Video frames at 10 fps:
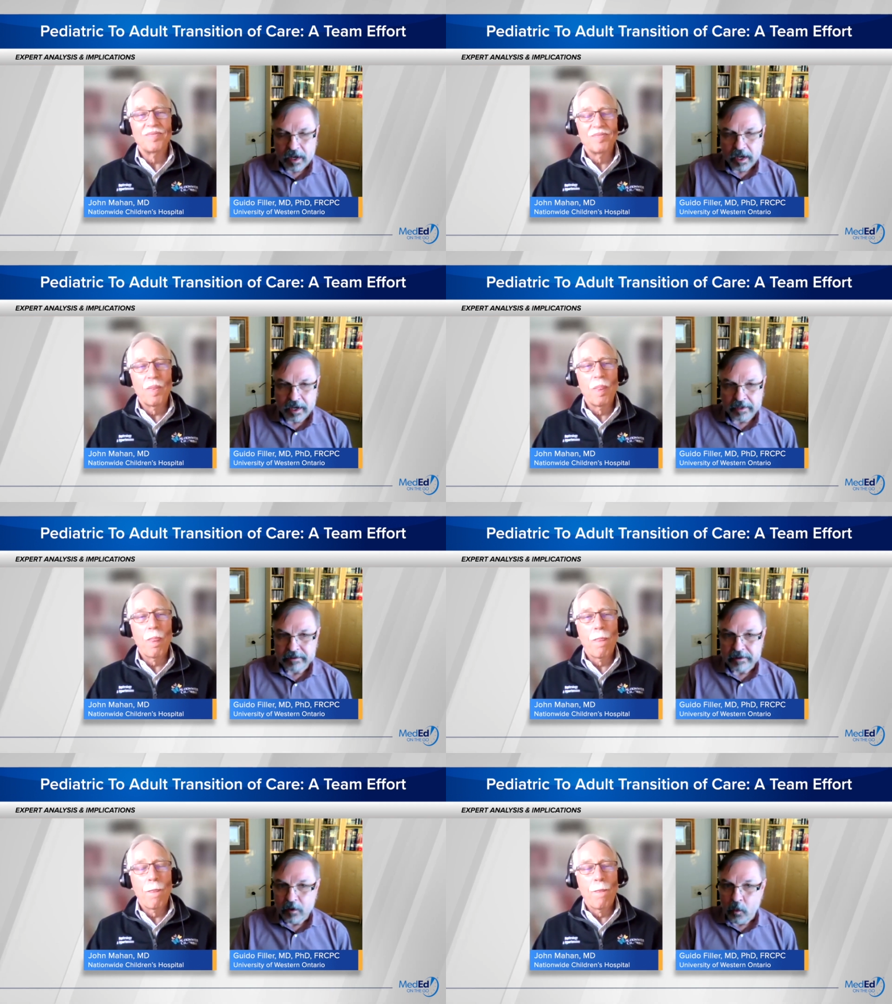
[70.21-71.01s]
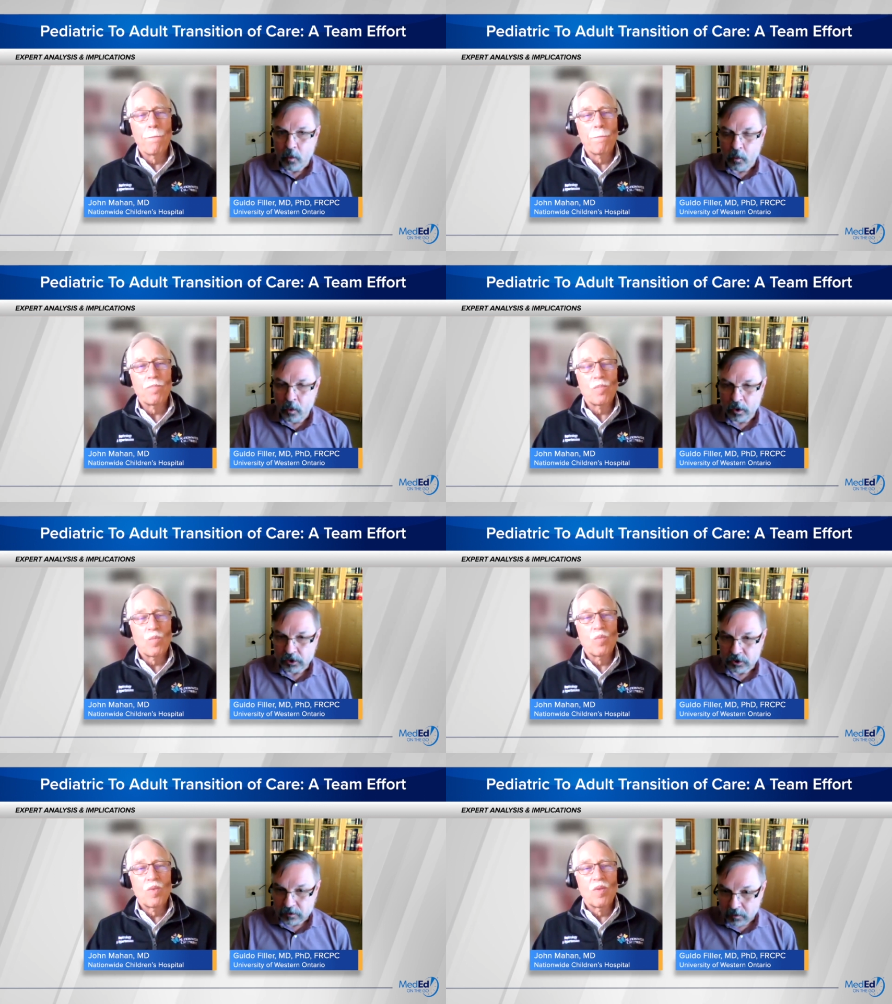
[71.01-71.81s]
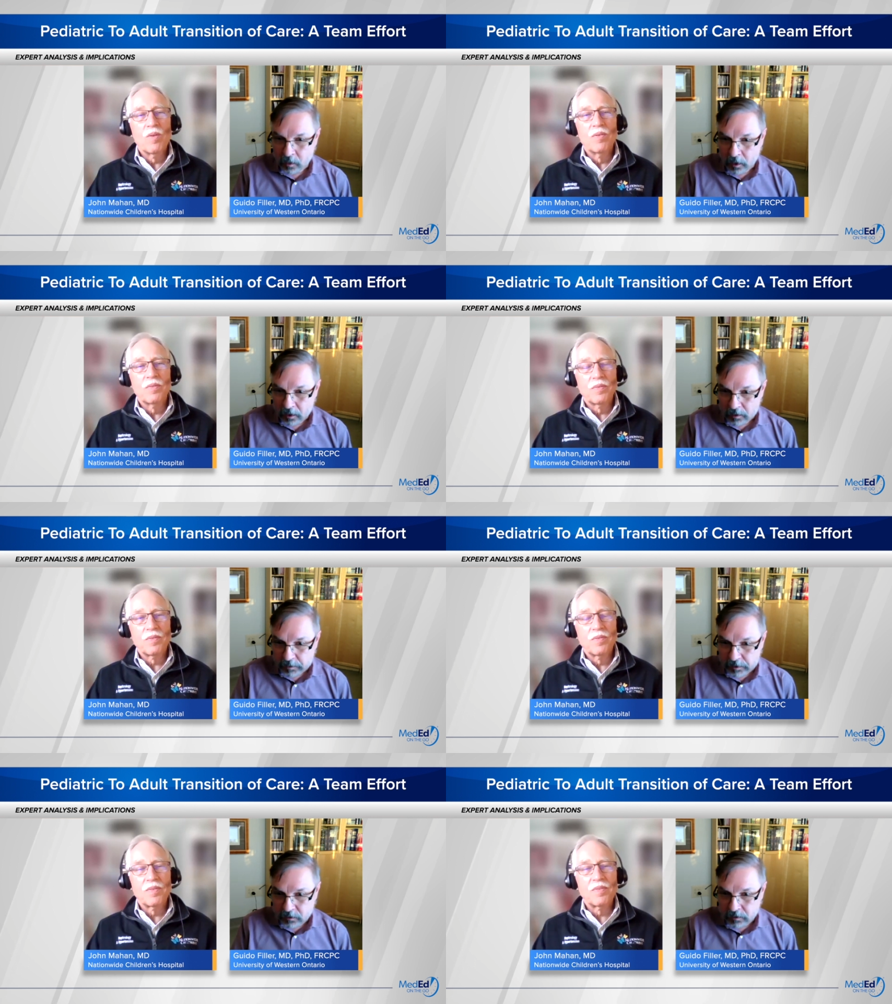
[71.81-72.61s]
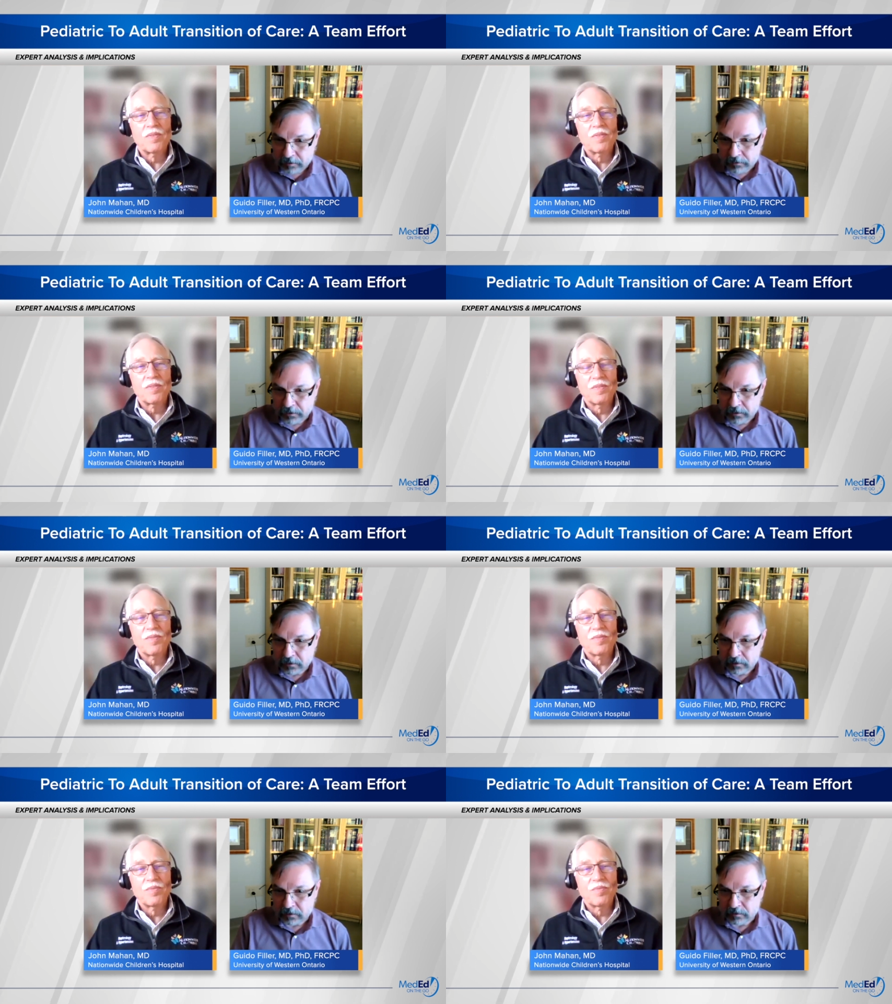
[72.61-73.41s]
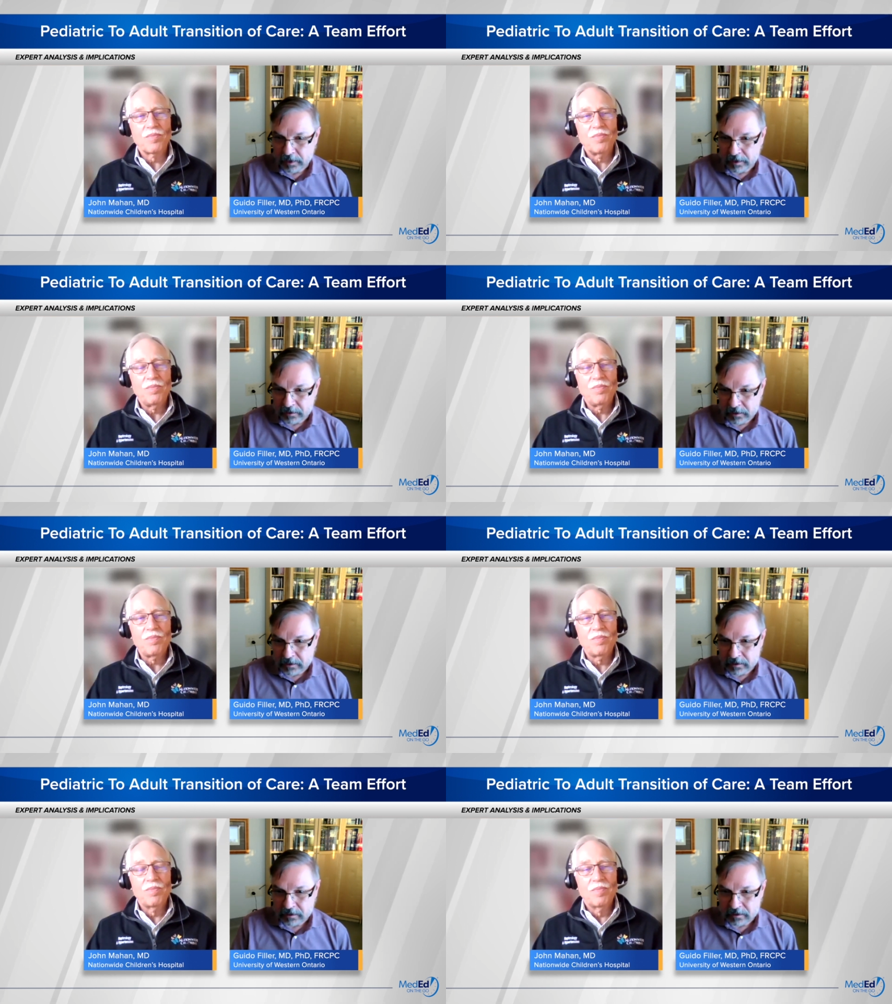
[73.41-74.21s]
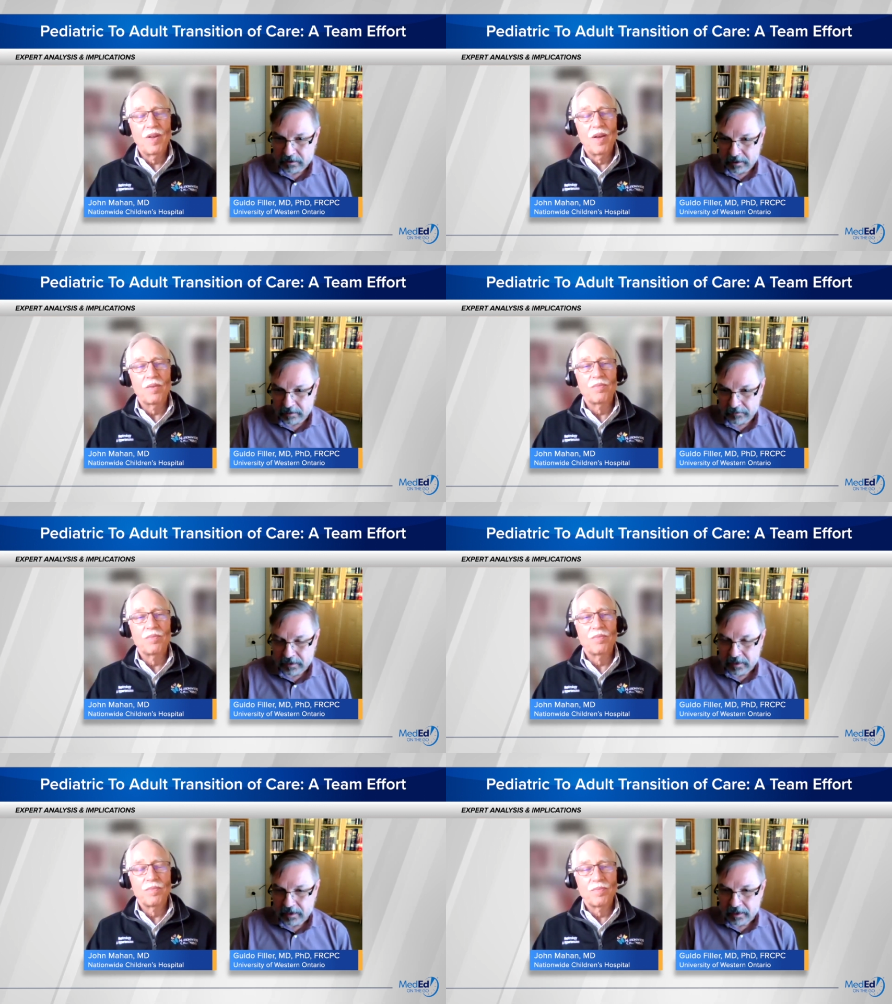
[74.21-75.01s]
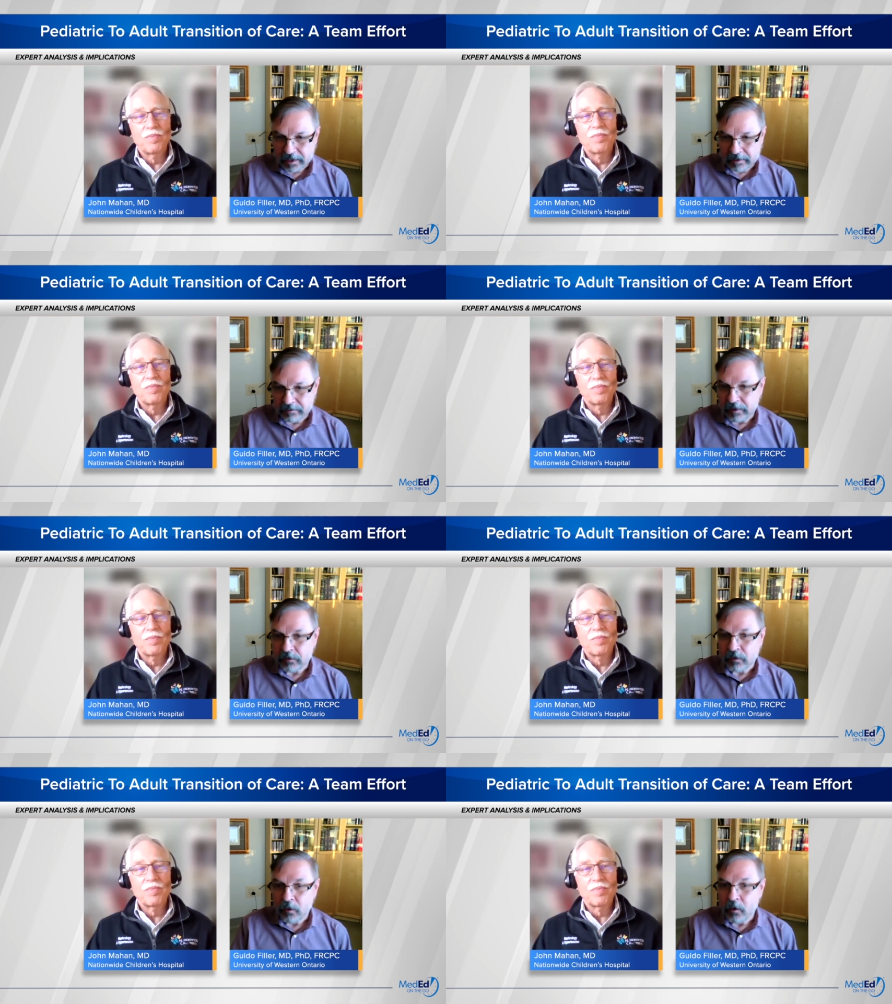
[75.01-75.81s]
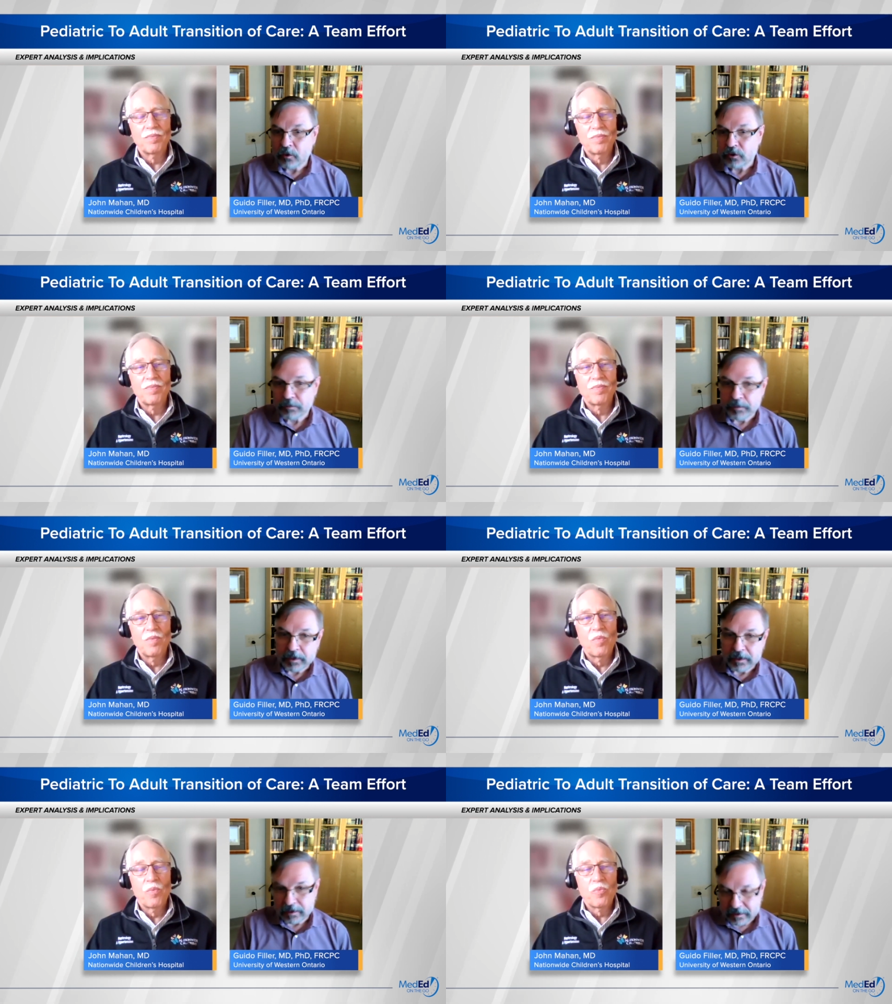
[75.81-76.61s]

Speaker 1: And what should the world be doing for those rare diseases? Um, and, and who should be